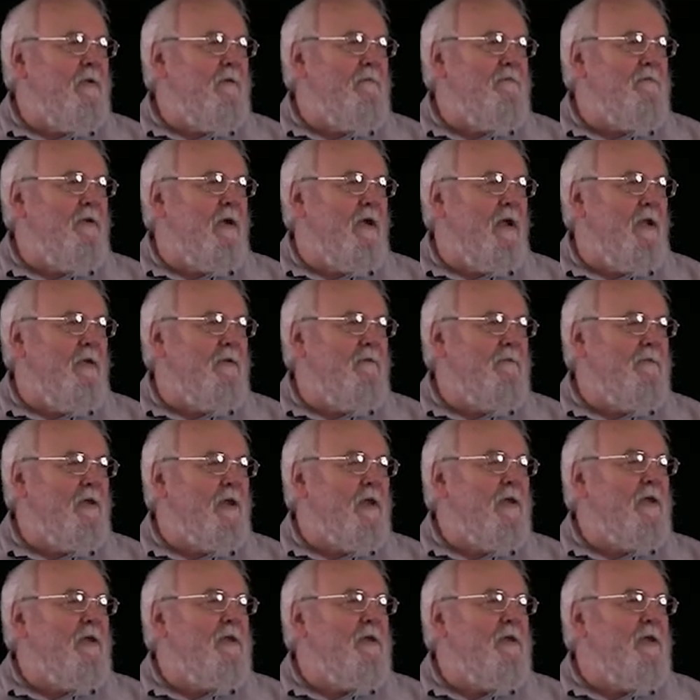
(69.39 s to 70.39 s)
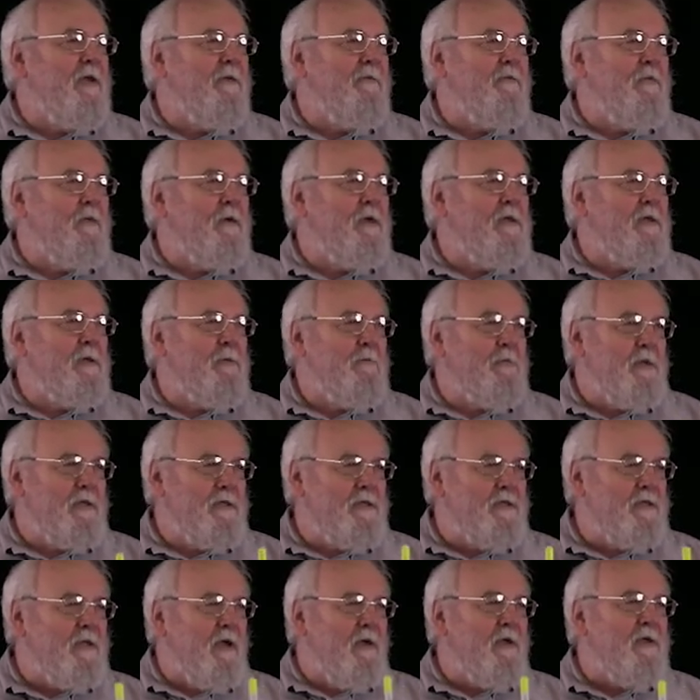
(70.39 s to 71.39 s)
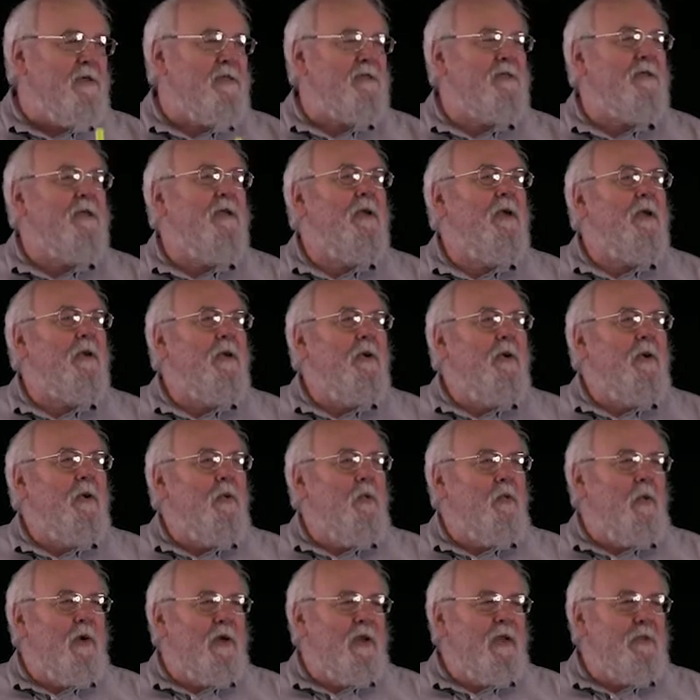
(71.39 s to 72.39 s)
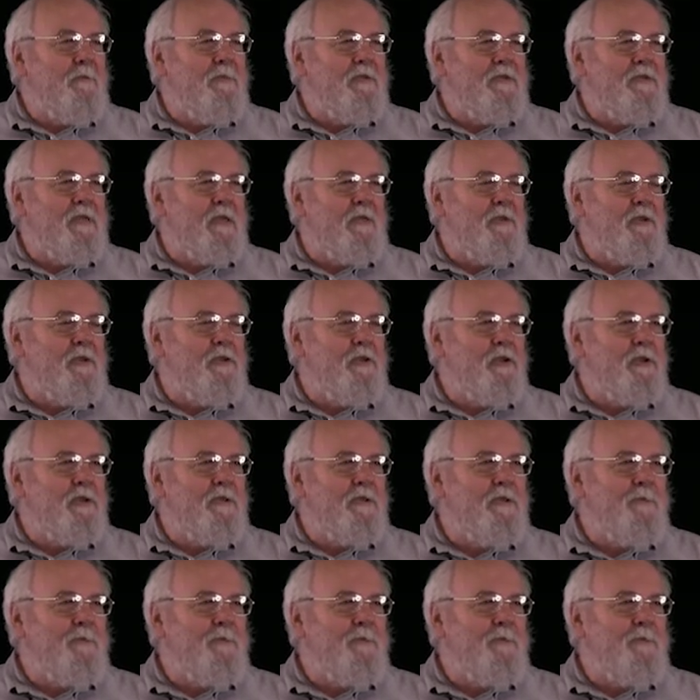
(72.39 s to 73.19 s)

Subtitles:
5 different precise winning percentages.